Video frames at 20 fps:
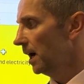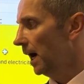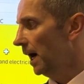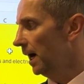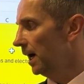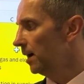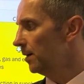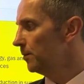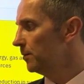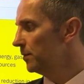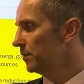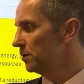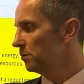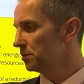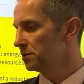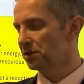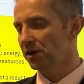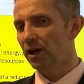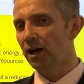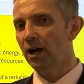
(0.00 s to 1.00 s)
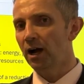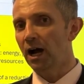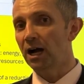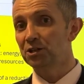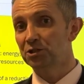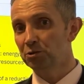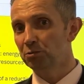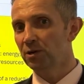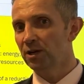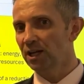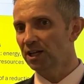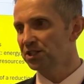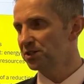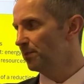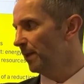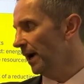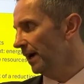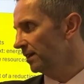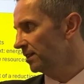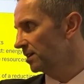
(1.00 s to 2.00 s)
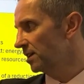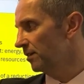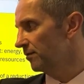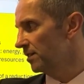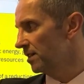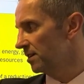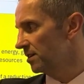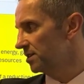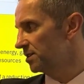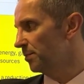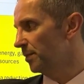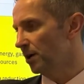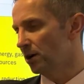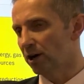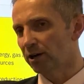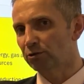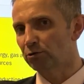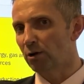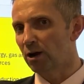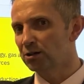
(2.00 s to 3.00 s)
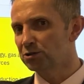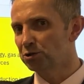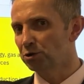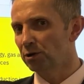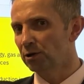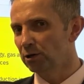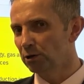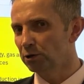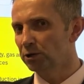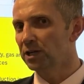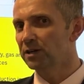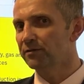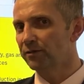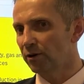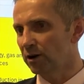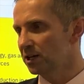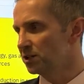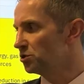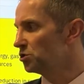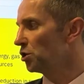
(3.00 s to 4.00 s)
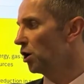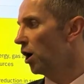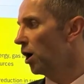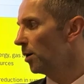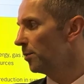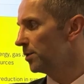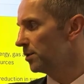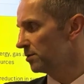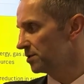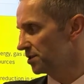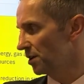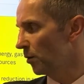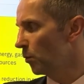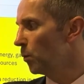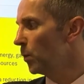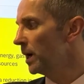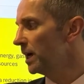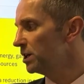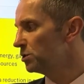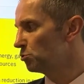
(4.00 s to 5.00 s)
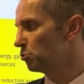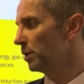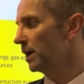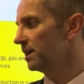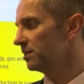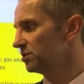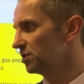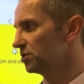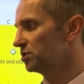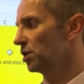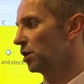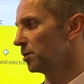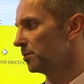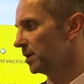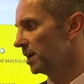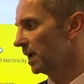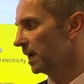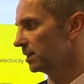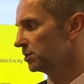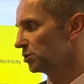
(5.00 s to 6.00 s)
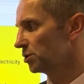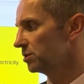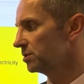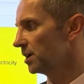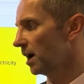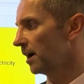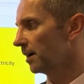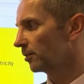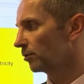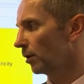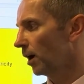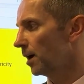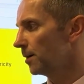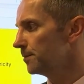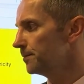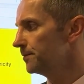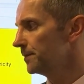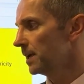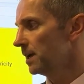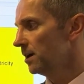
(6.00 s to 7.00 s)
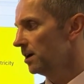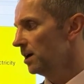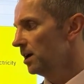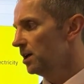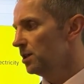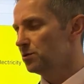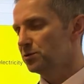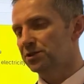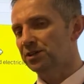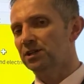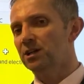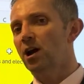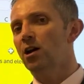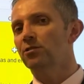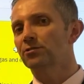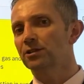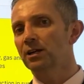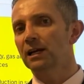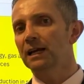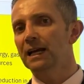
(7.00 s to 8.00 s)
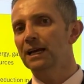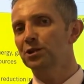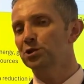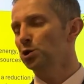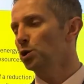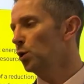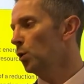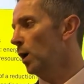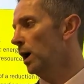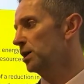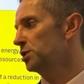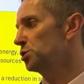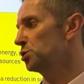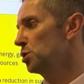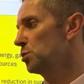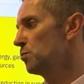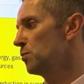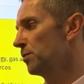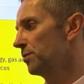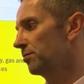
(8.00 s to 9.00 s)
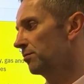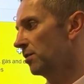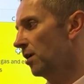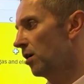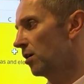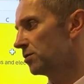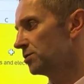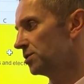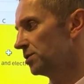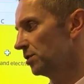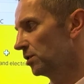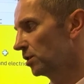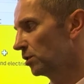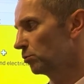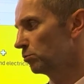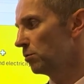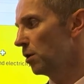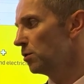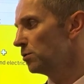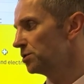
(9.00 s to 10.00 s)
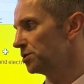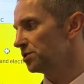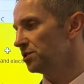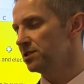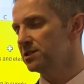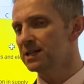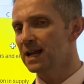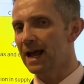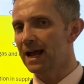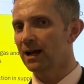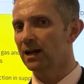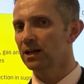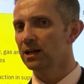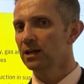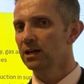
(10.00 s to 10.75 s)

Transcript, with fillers: Um, there was a, as you would expect, given that it's about a graduate looking for a job, there was a wage rate determination diagram. There's a calculation question with regard to gross and net